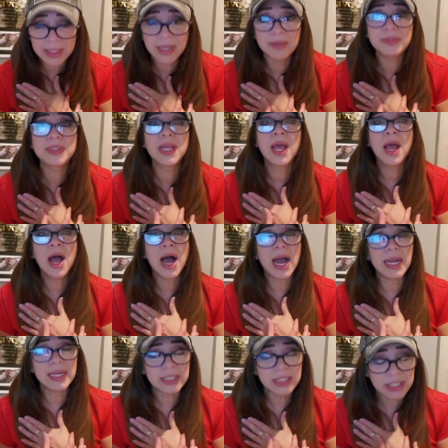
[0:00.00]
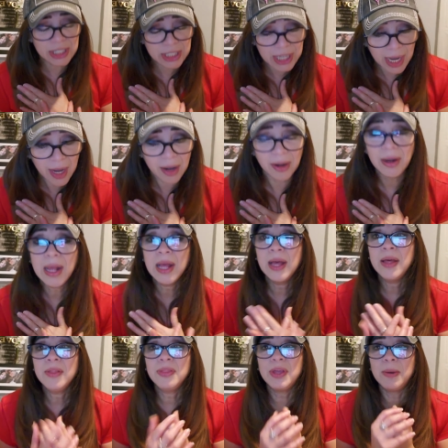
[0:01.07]
loves. I share
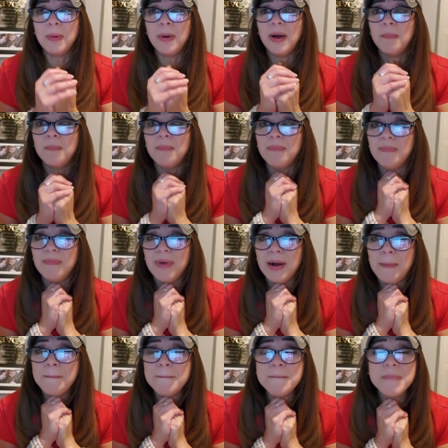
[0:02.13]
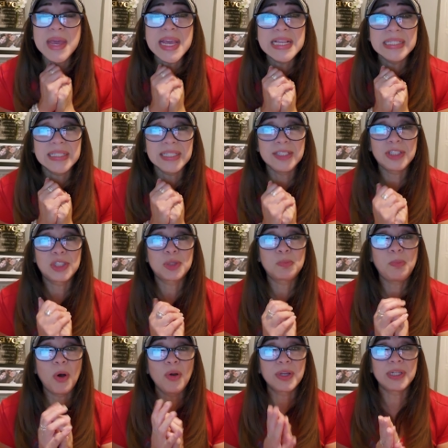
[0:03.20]
the amazing
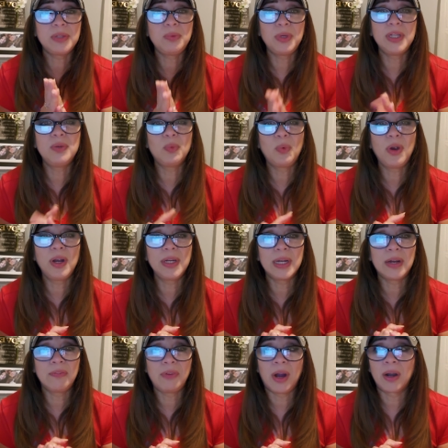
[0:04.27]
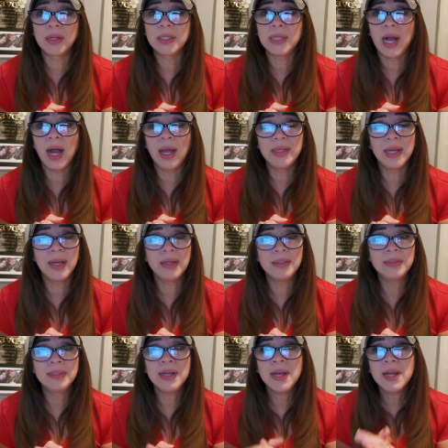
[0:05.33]
spoken written word of our God.
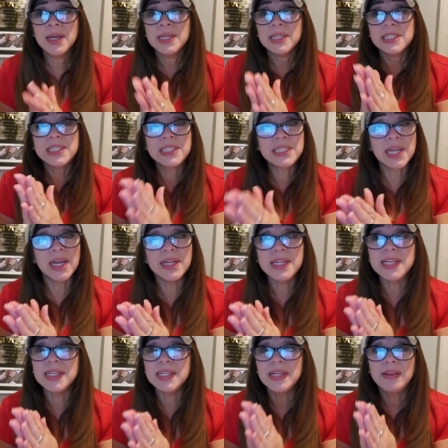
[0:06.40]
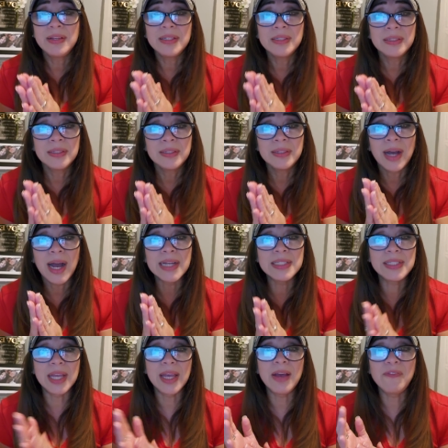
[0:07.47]
Study
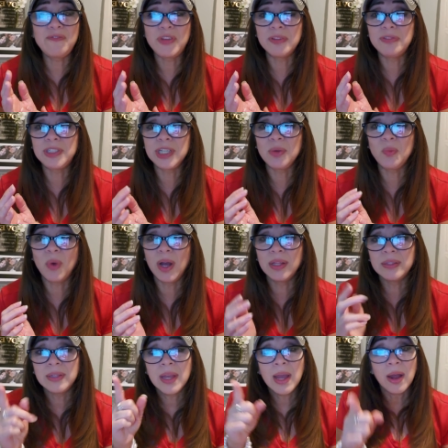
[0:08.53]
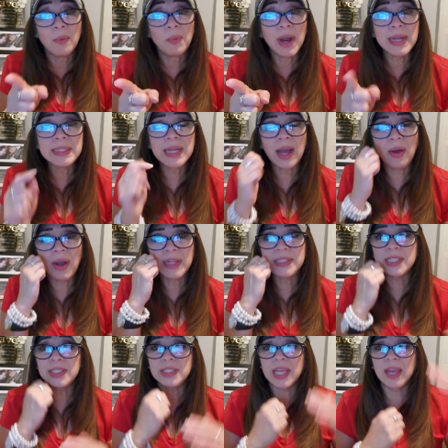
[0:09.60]
Isaiah 51. Right now, I
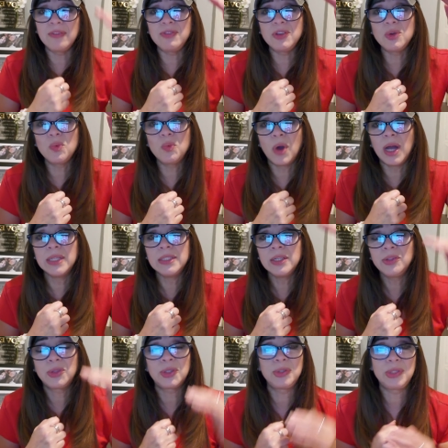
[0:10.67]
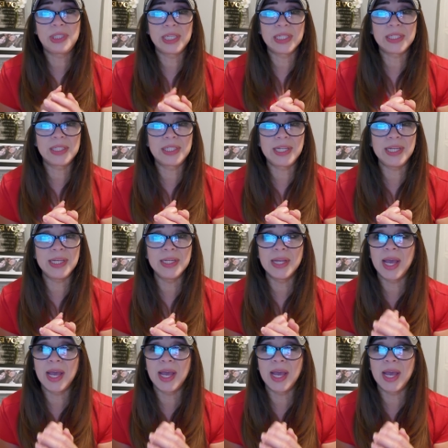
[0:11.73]
just gave you 1 through 16,